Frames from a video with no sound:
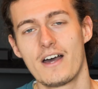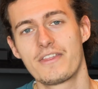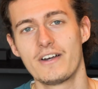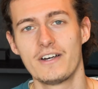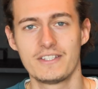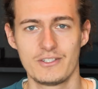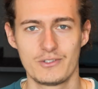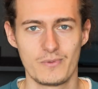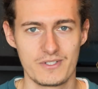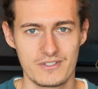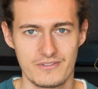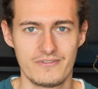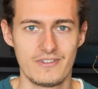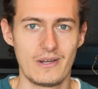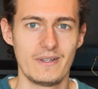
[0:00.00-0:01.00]
I thought this
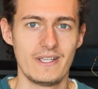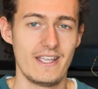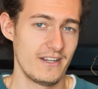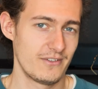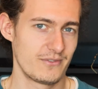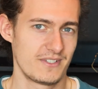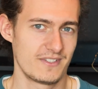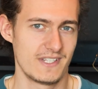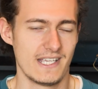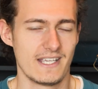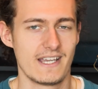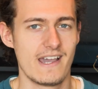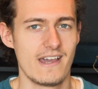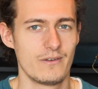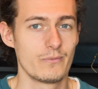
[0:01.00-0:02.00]
was a very
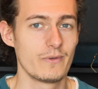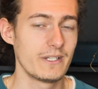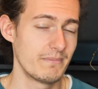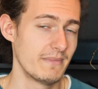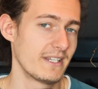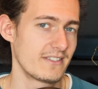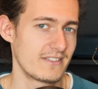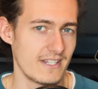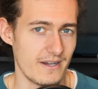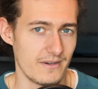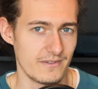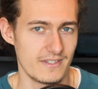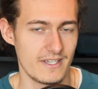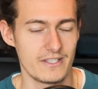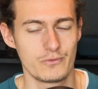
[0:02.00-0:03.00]
interesting and rhythmic
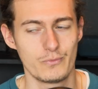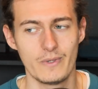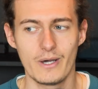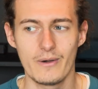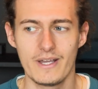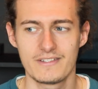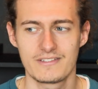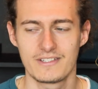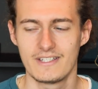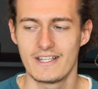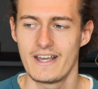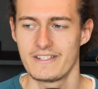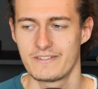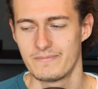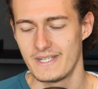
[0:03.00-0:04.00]
sound, as well as a
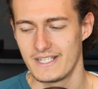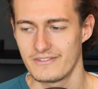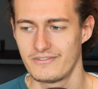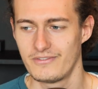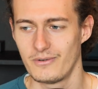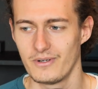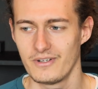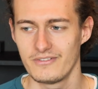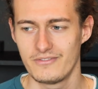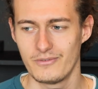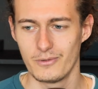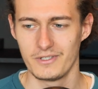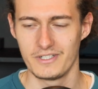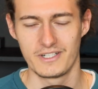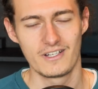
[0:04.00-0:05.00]
nice metaphor
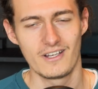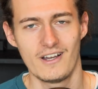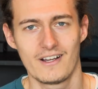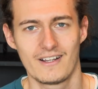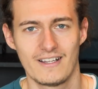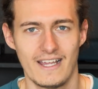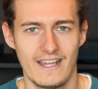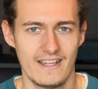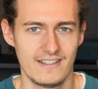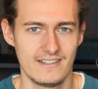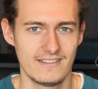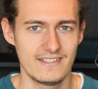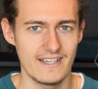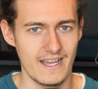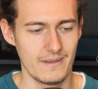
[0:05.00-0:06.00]
for the clock
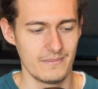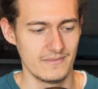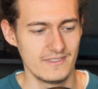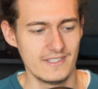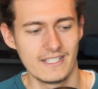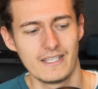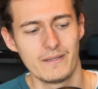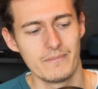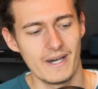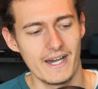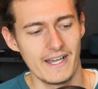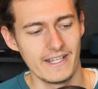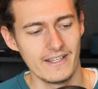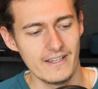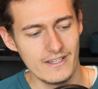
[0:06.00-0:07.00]
and time ticking
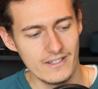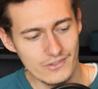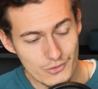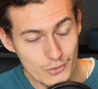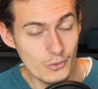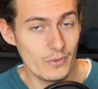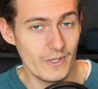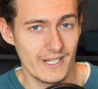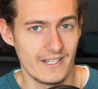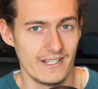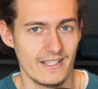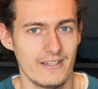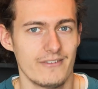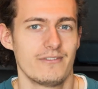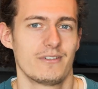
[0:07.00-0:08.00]
by too
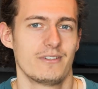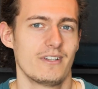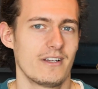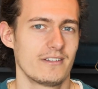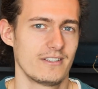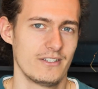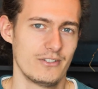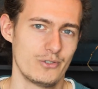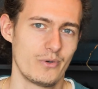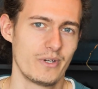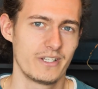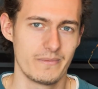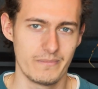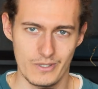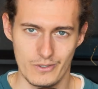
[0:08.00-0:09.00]
quickly if you're not enjoying the